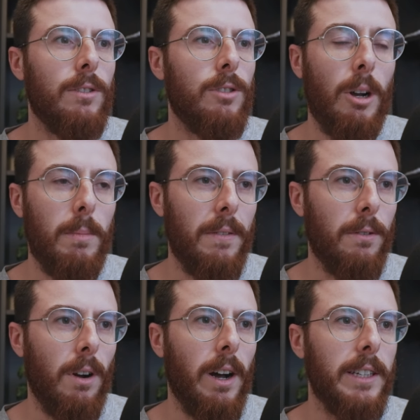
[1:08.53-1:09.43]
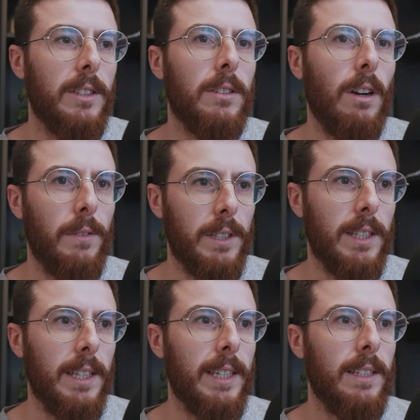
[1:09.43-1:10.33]
top level riders,
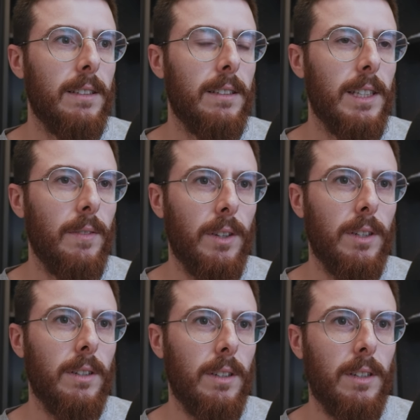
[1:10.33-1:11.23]
obviously if you're